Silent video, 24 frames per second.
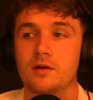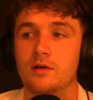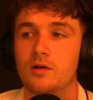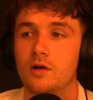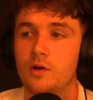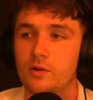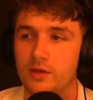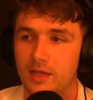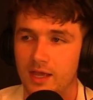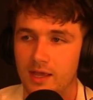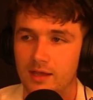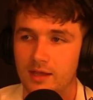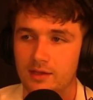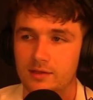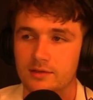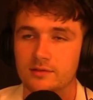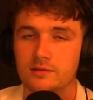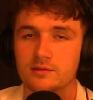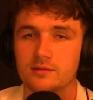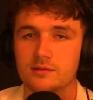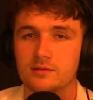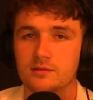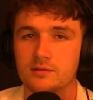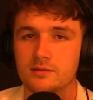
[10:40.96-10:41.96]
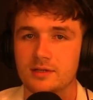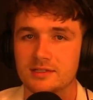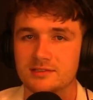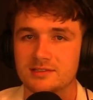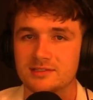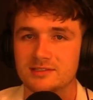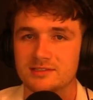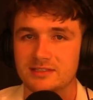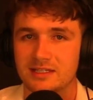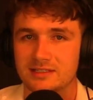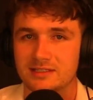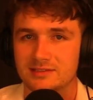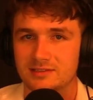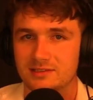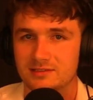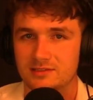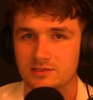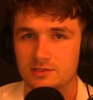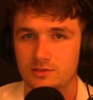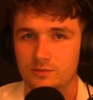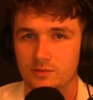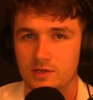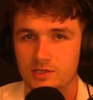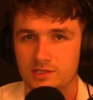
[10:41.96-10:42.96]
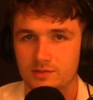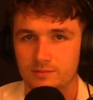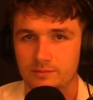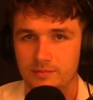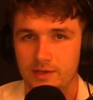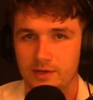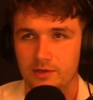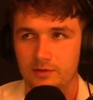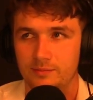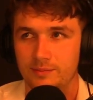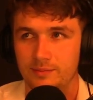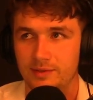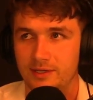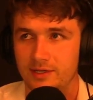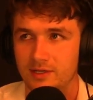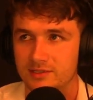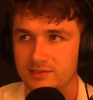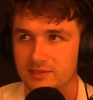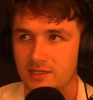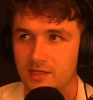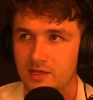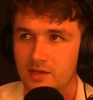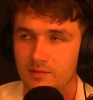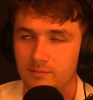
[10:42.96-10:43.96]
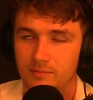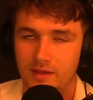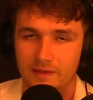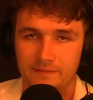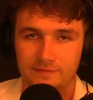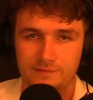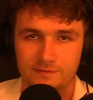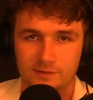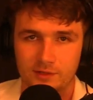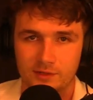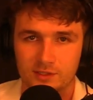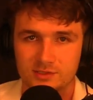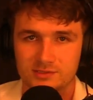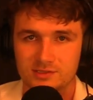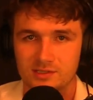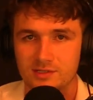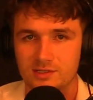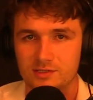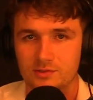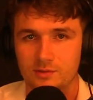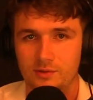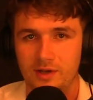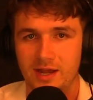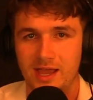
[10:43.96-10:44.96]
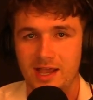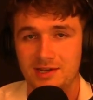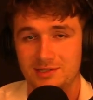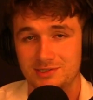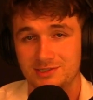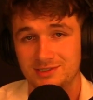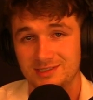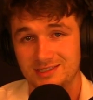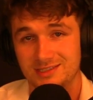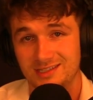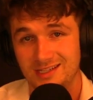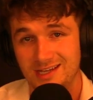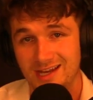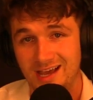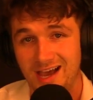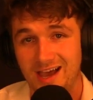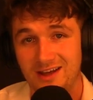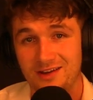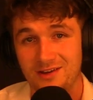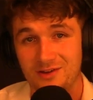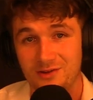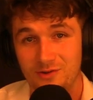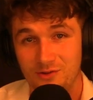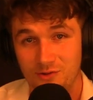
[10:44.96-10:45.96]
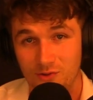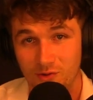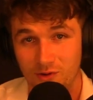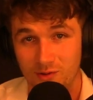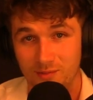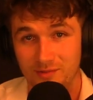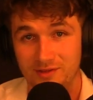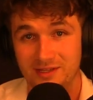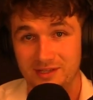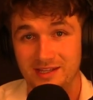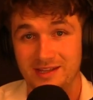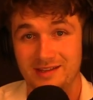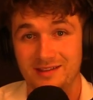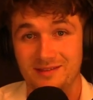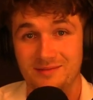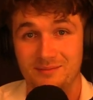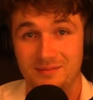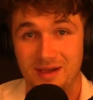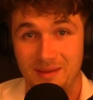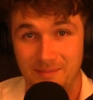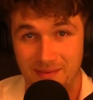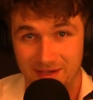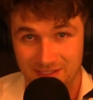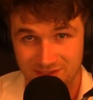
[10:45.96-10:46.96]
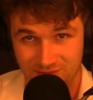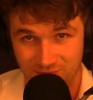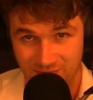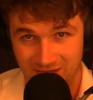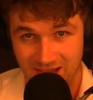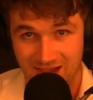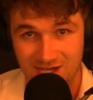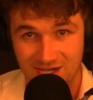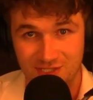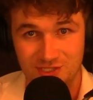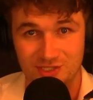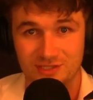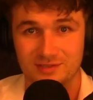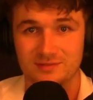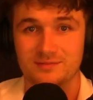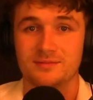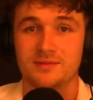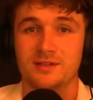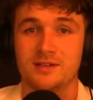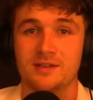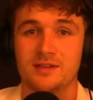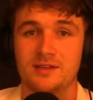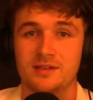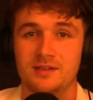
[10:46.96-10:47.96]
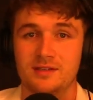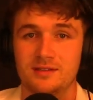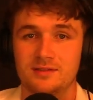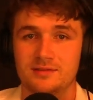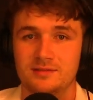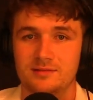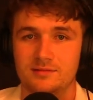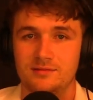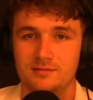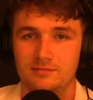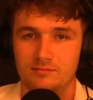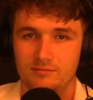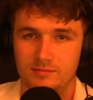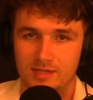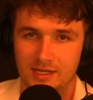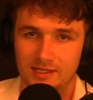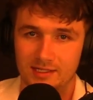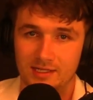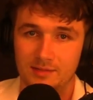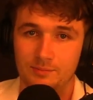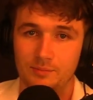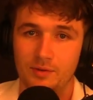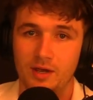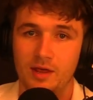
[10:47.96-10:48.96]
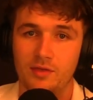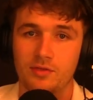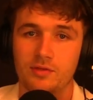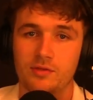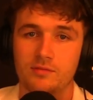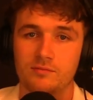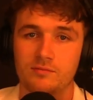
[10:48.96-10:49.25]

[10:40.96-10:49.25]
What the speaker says: okay, let's assess this situation better, because my first initial reaction is not normally my best reaction. Take a deep breath,